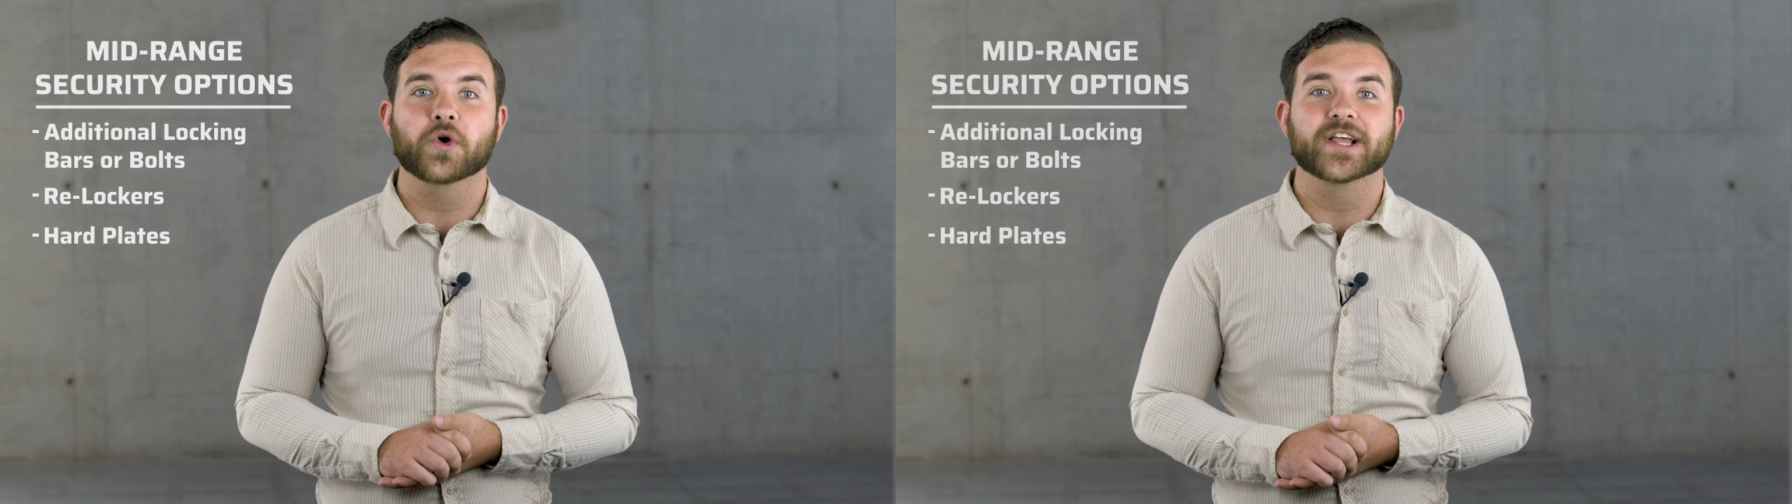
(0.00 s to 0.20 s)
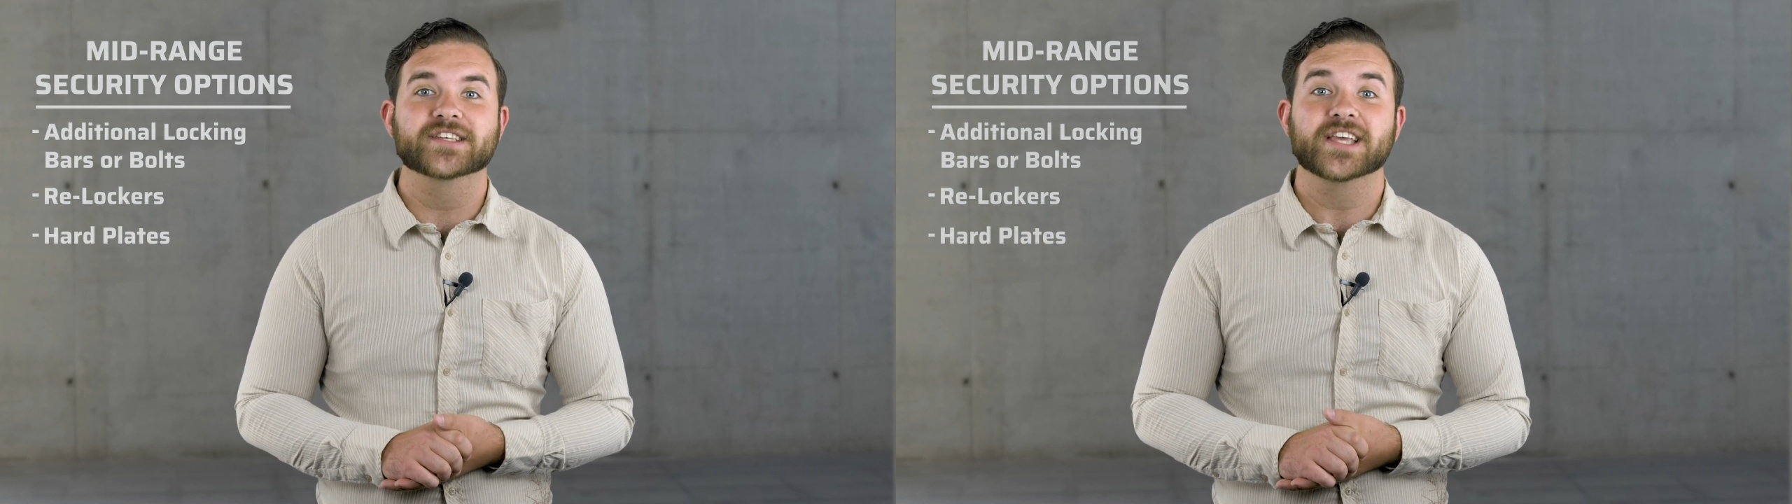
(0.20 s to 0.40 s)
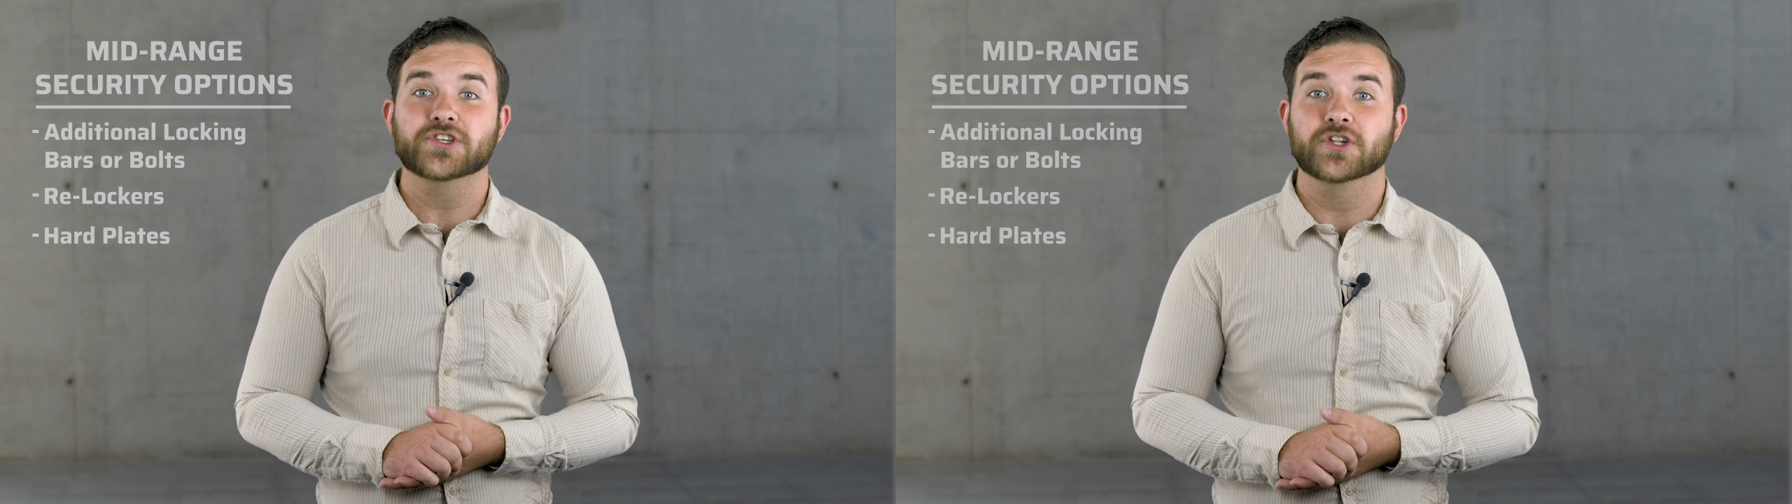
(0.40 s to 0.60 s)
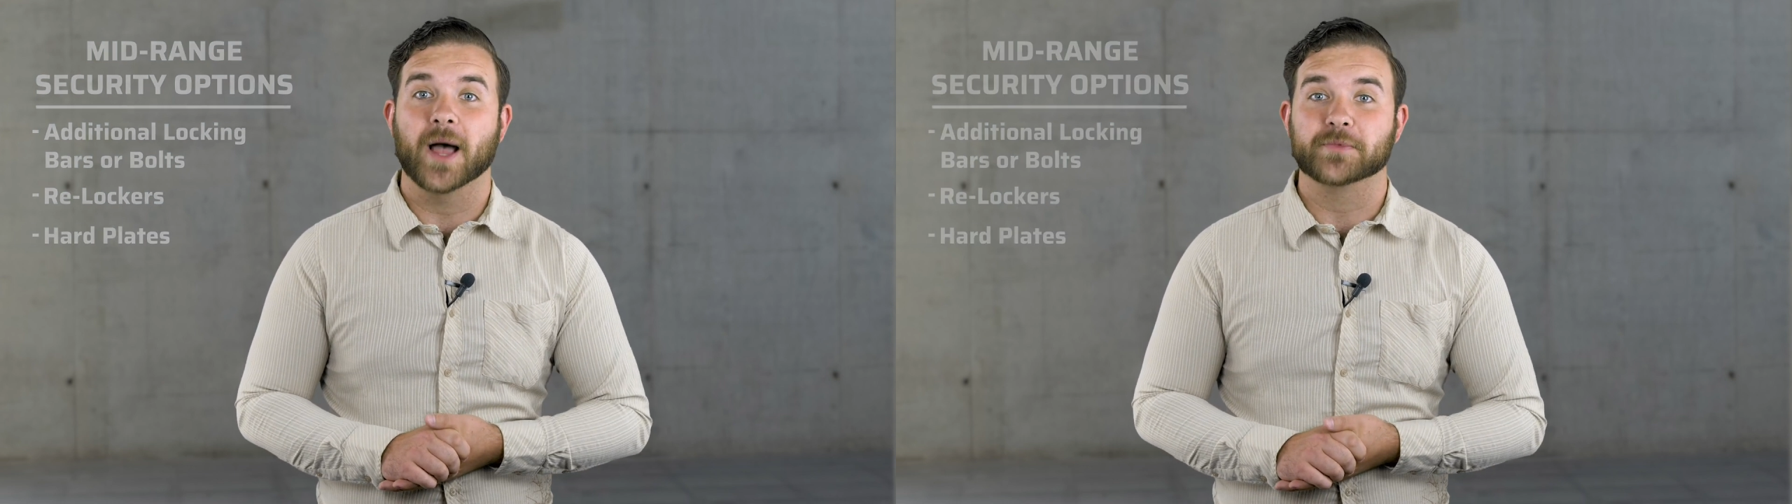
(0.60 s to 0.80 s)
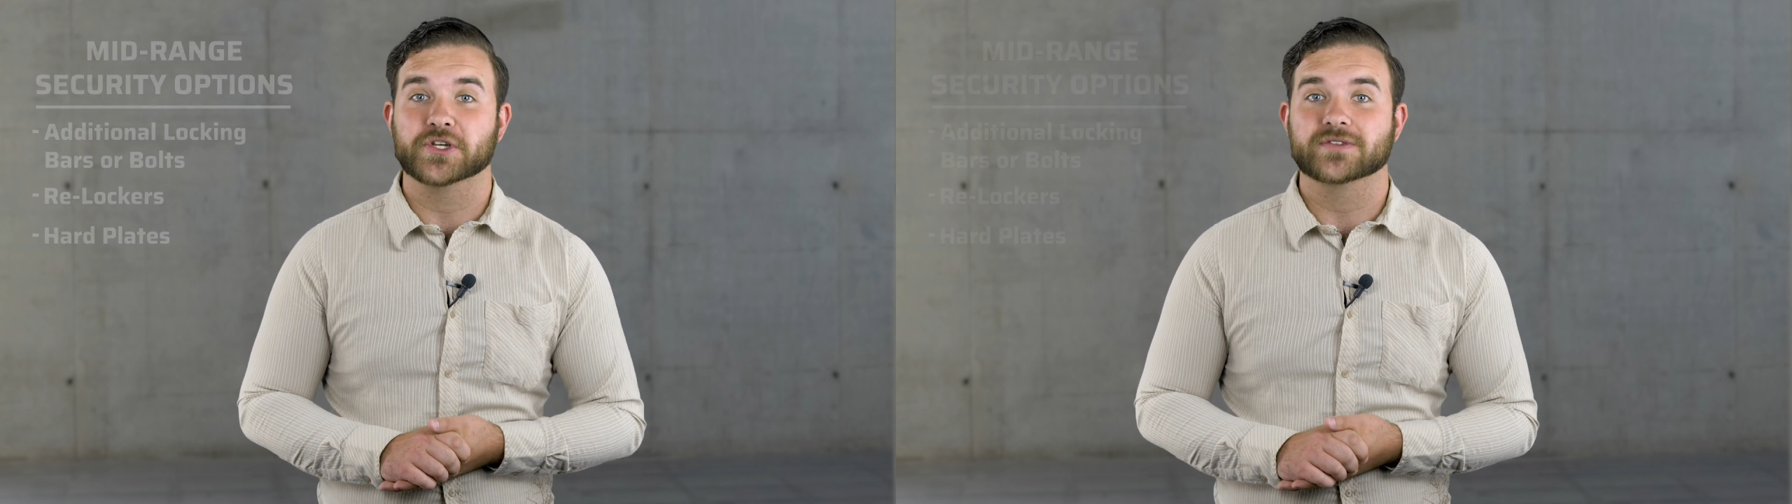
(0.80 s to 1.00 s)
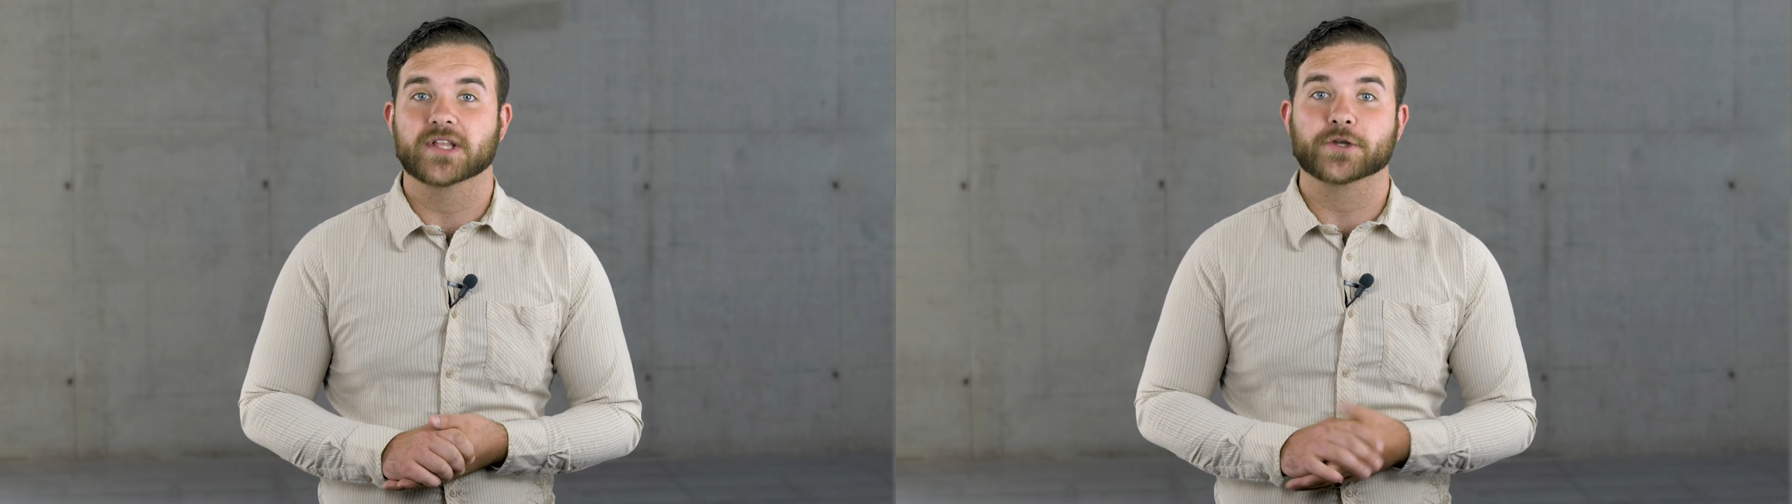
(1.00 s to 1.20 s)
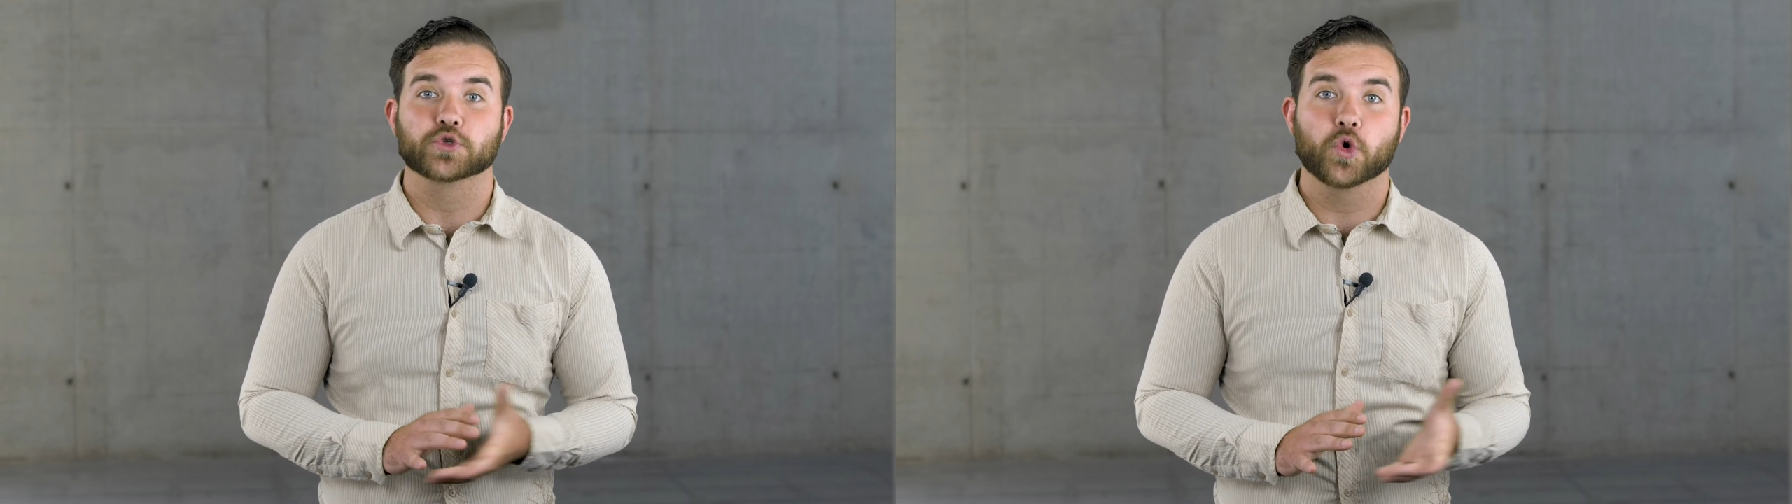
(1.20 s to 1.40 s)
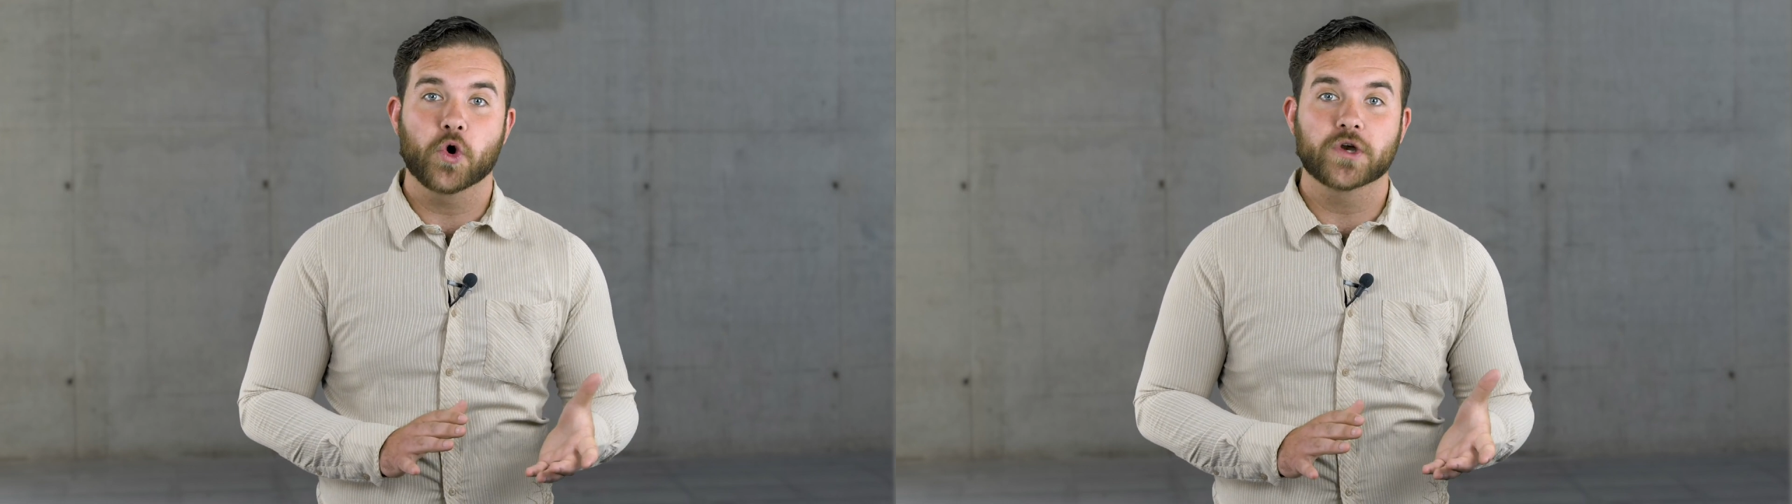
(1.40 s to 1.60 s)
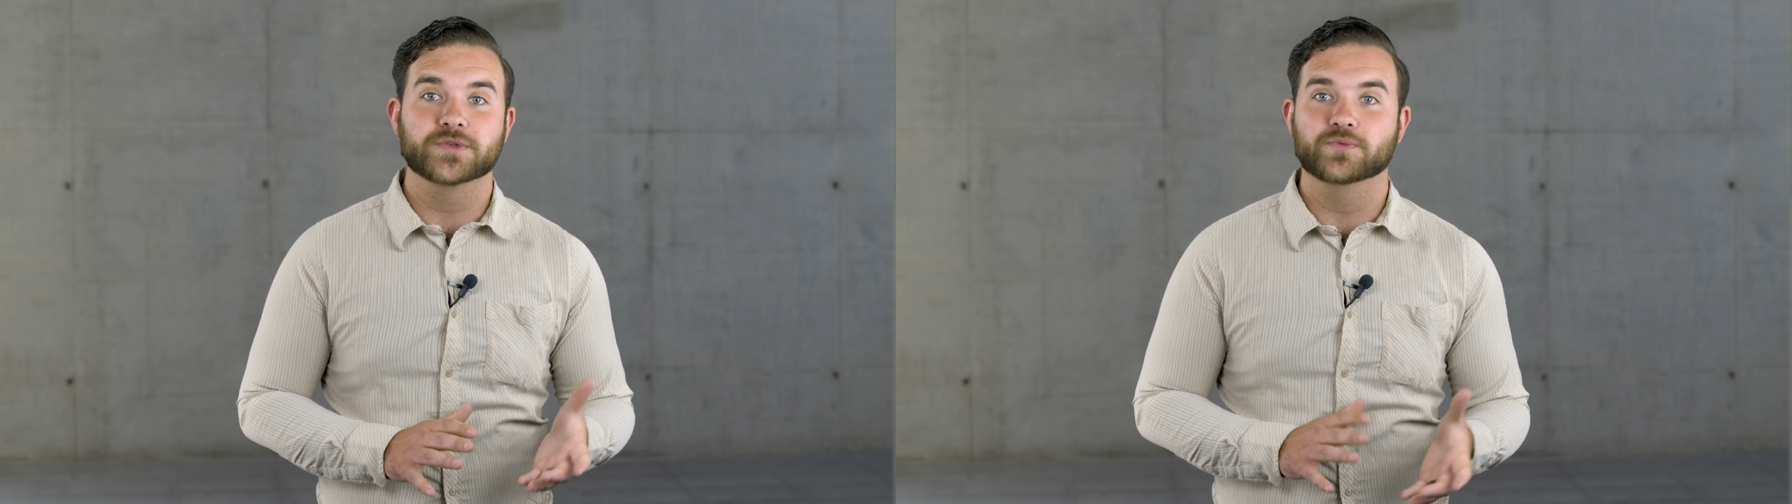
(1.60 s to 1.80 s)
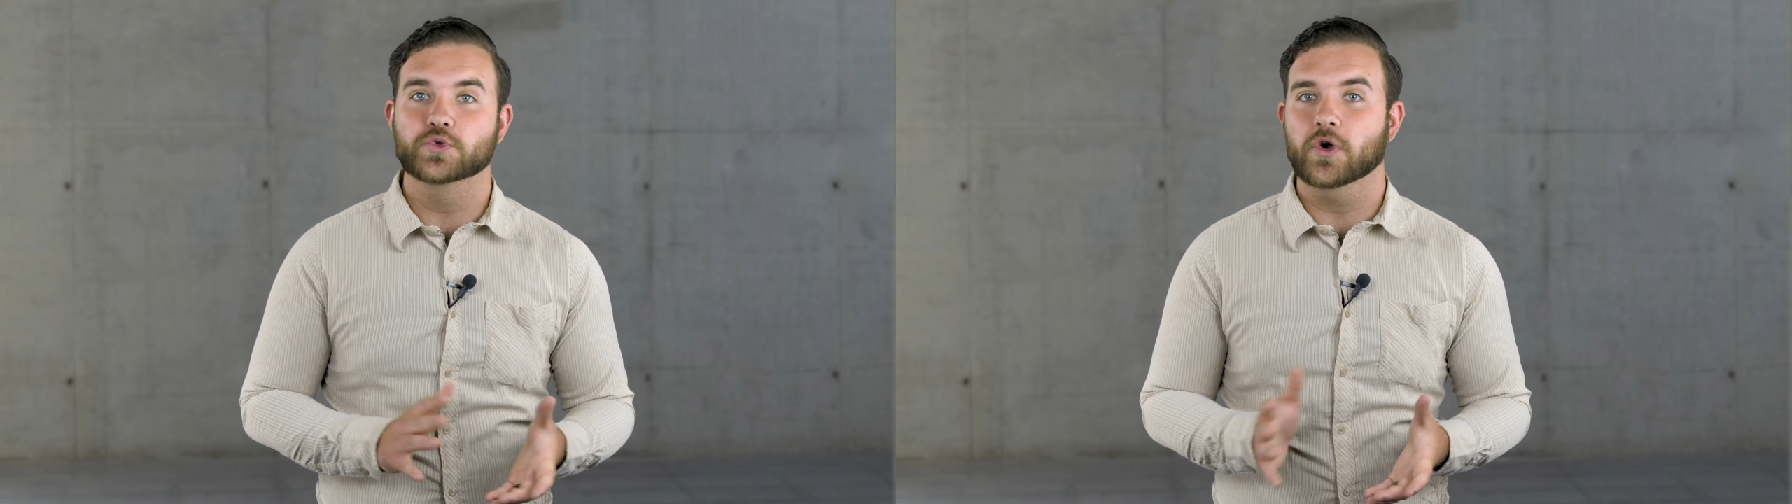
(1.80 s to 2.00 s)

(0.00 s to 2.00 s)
organizational options like drawers,